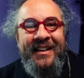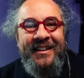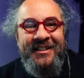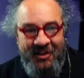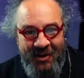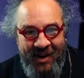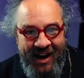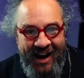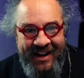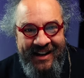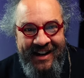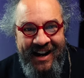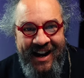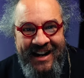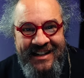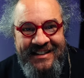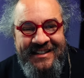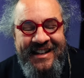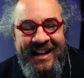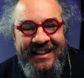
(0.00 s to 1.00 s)
So hi
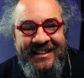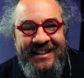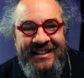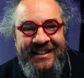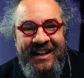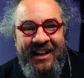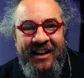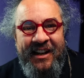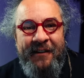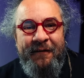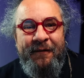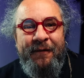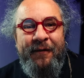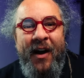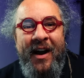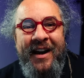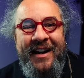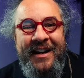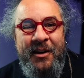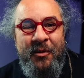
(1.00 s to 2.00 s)
guys, SSL have
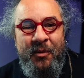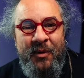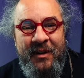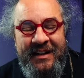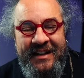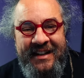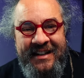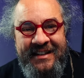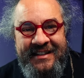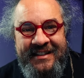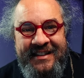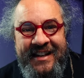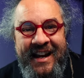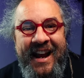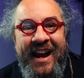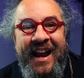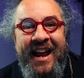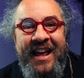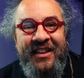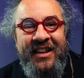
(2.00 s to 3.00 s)
finally released
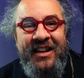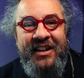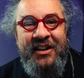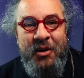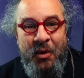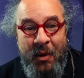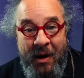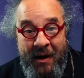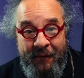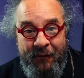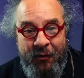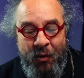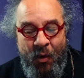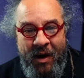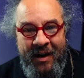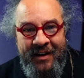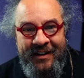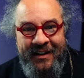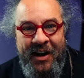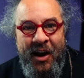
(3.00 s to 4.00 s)
the
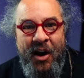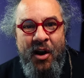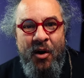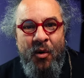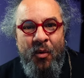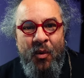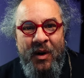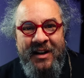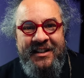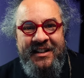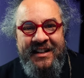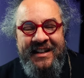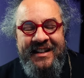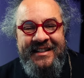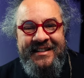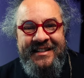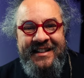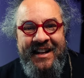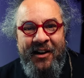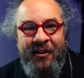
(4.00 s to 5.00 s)
UF1, which
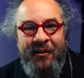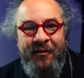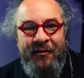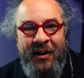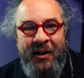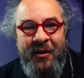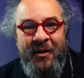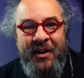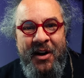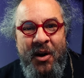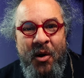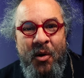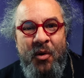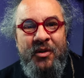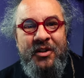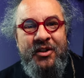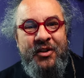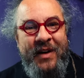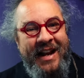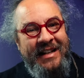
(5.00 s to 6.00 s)
is their very
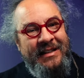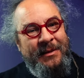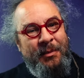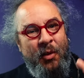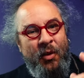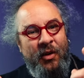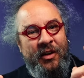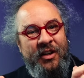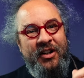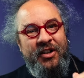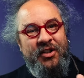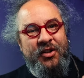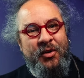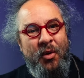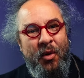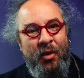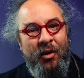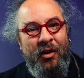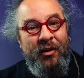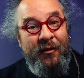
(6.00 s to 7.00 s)
own transport
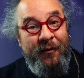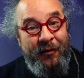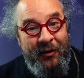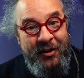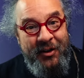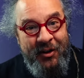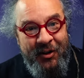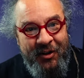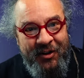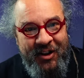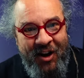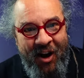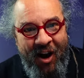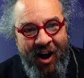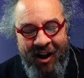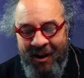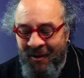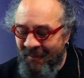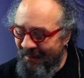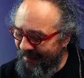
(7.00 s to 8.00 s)
controller for your
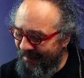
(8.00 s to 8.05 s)
DAW.